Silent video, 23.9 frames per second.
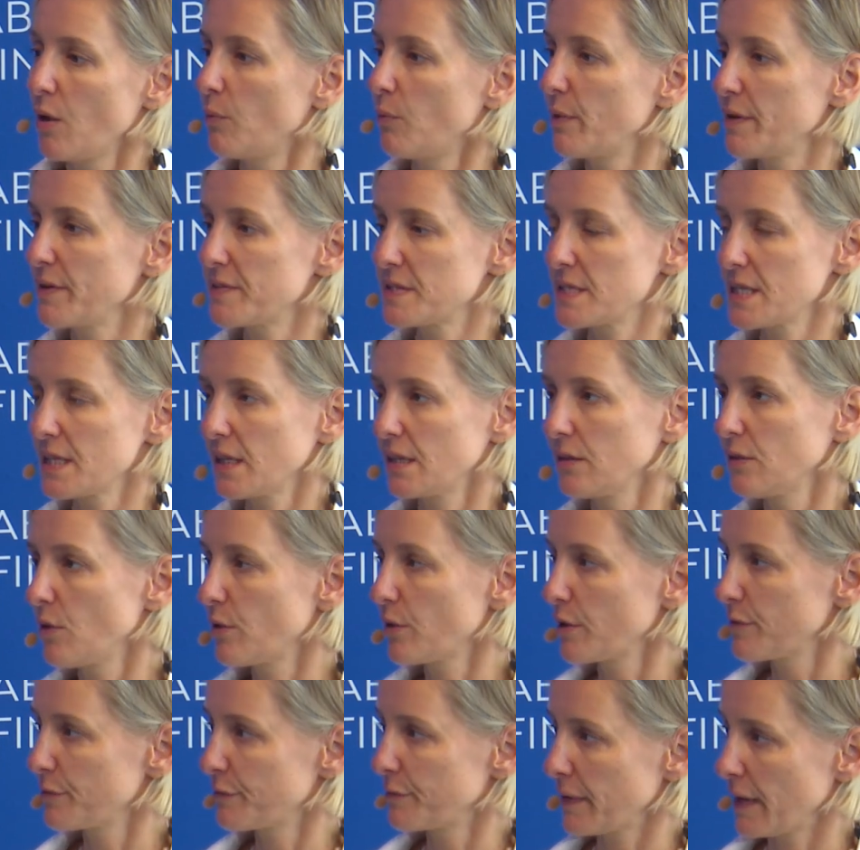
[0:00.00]
We see a
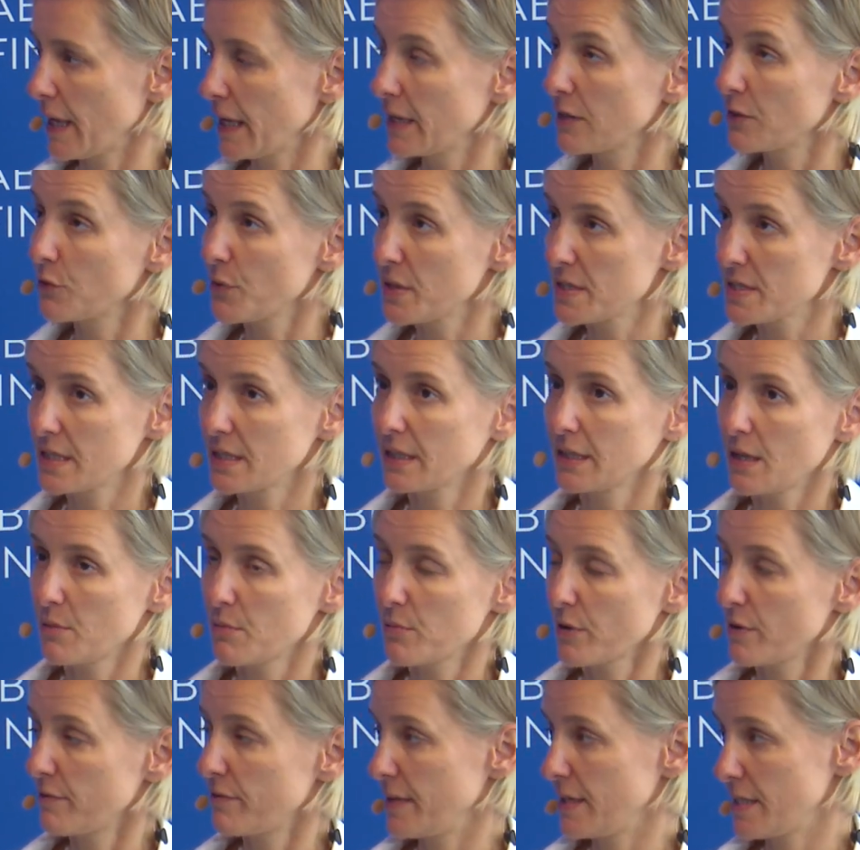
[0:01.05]
lot of increasing
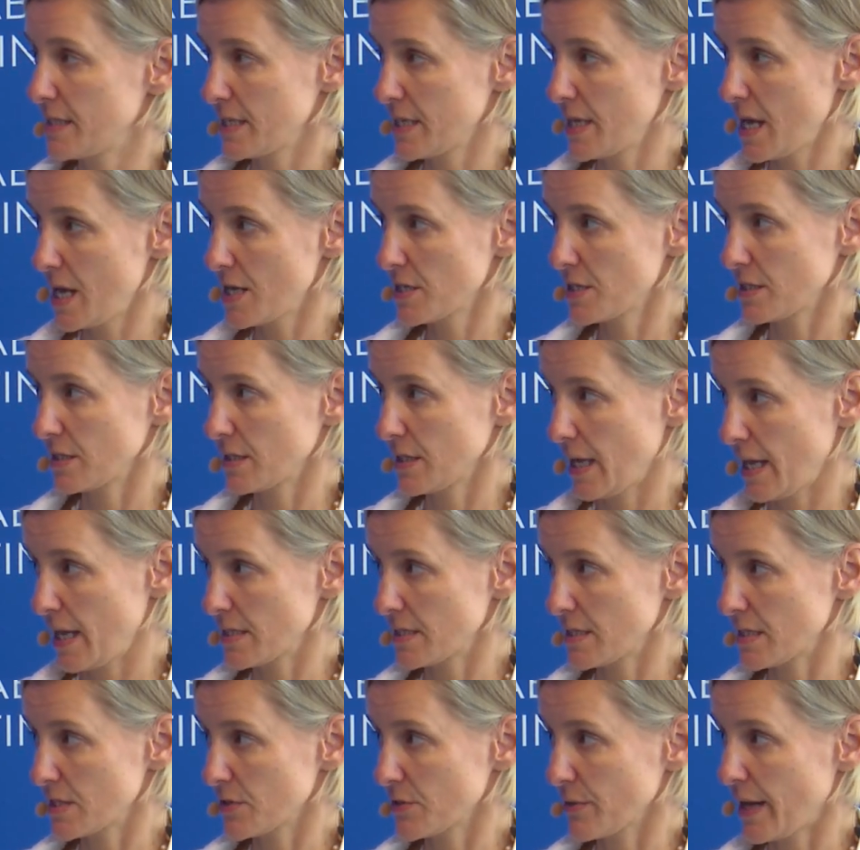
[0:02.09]
number of litigation
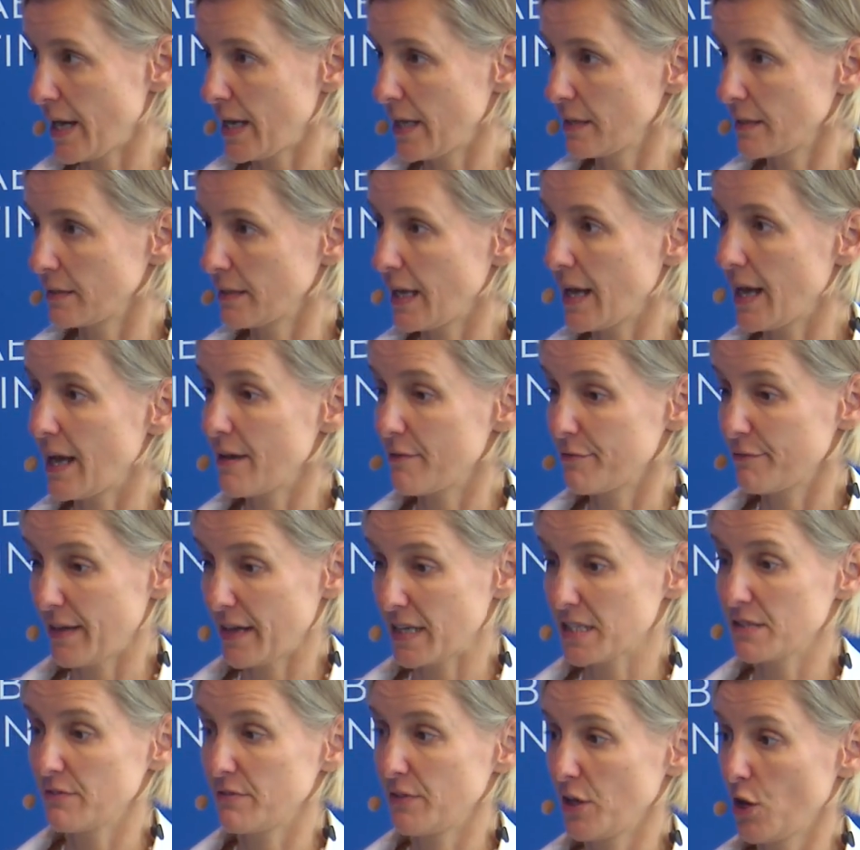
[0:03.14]
cases, right, that
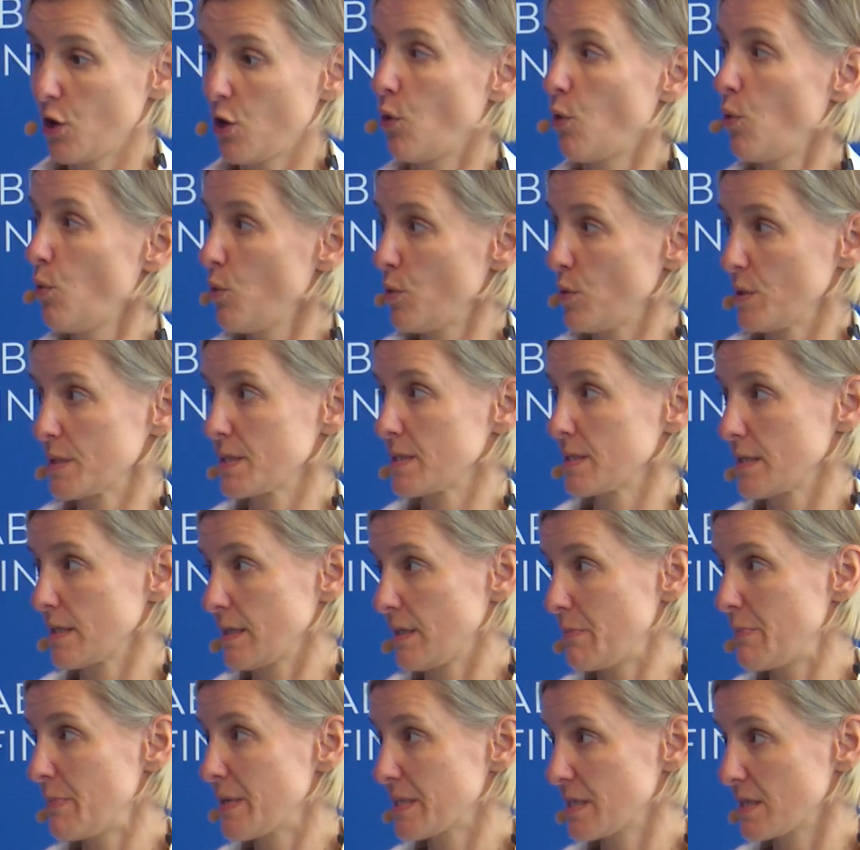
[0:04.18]
effectively cause
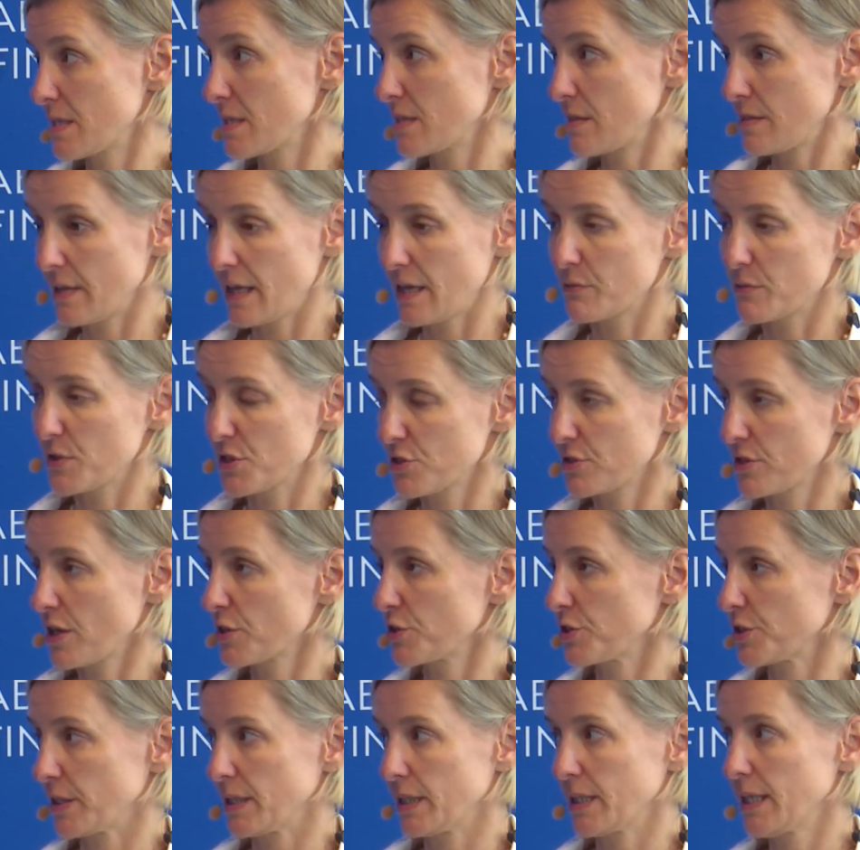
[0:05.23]
the business to then
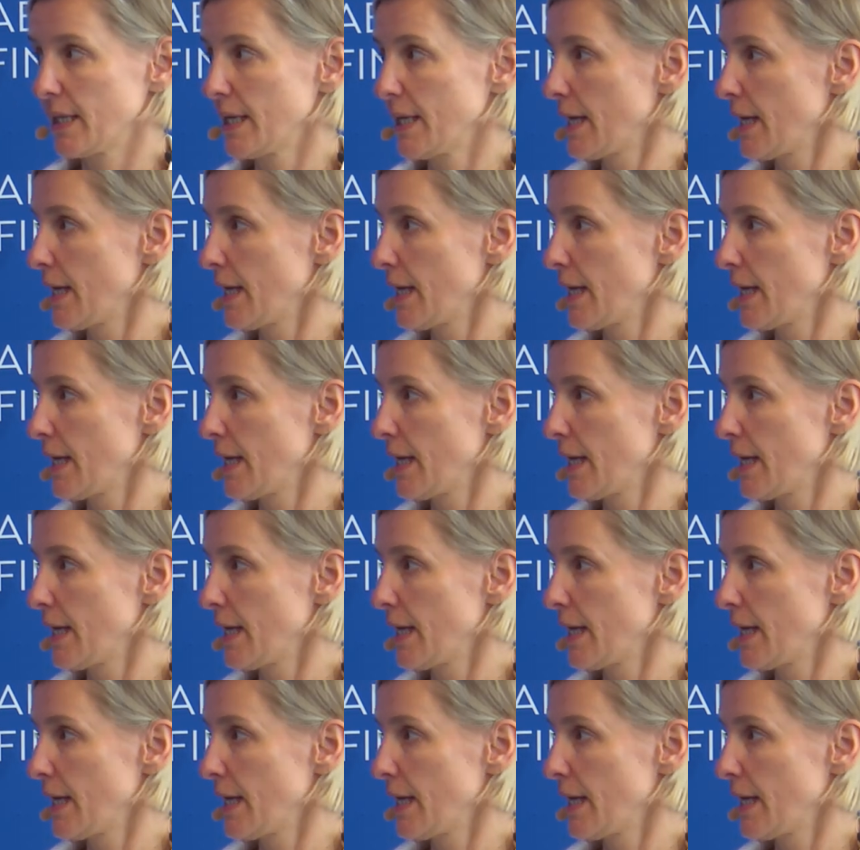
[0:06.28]
restructure.